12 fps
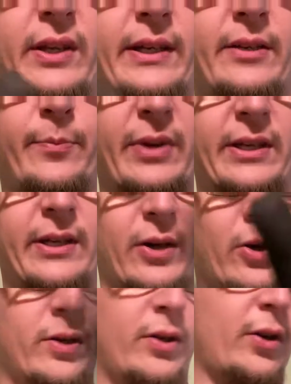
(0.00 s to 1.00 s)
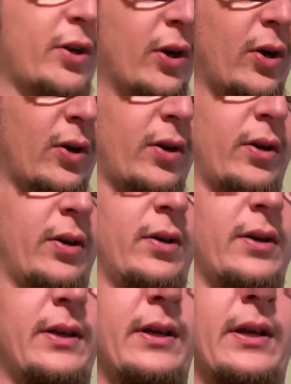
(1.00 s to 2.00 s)
depending on your car,
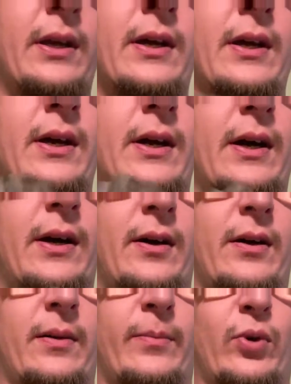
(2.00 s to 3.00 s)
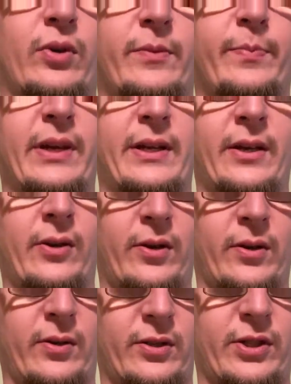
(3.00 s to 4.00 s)
or depending
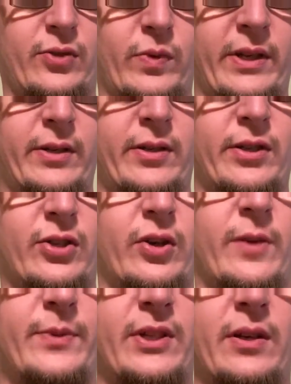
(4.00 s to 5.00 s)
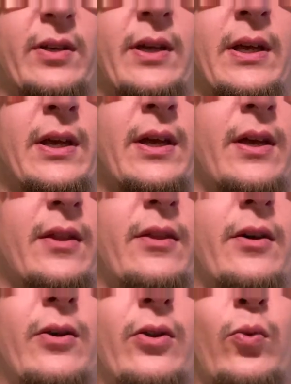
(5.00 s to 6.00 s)
on, just read the description,
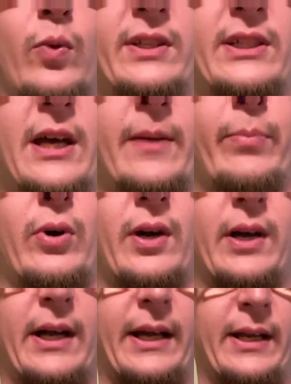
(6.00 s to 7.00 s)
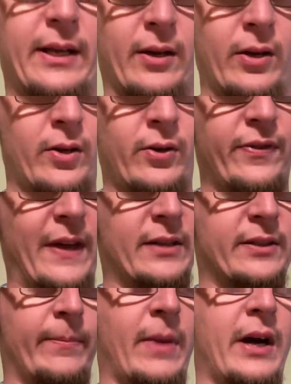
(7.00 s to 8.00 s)
the ones I bought, I can get
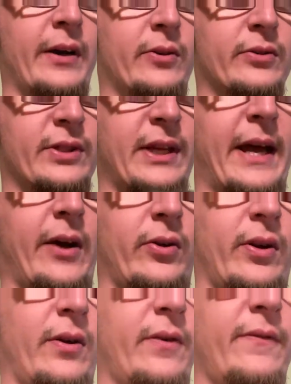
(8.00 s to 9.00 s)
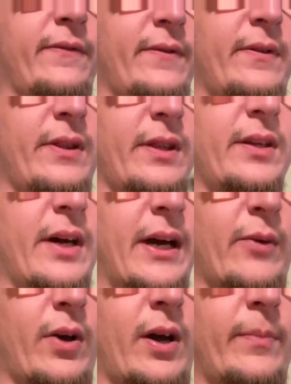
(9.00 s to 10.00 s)
100,000 miles out of the tie
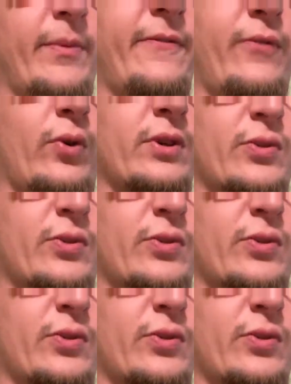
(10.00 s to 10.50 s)
rod before it's